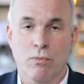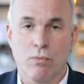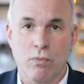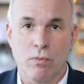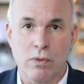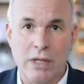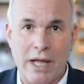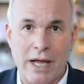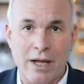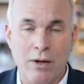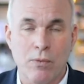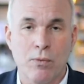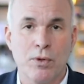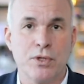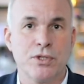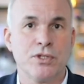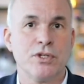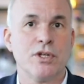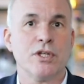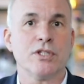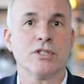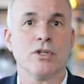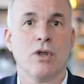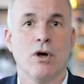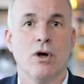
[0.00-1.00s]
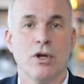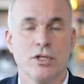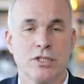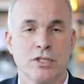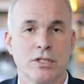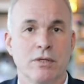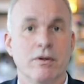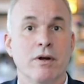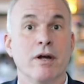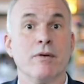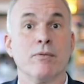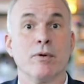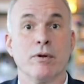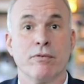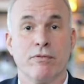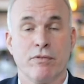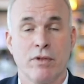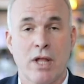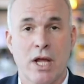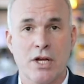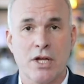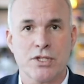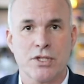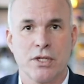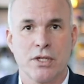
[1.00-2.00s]
language is also a
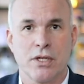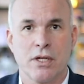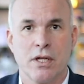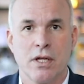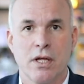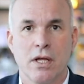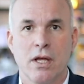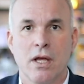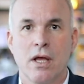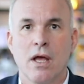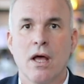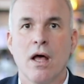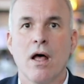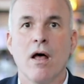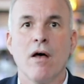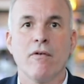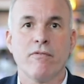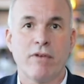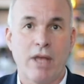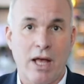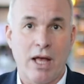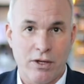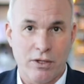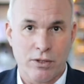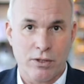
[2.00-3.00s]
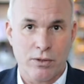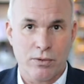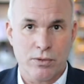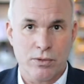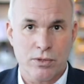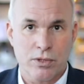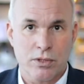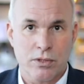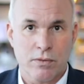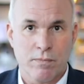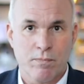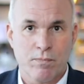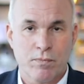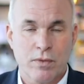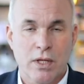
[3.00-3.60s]
reflection of values.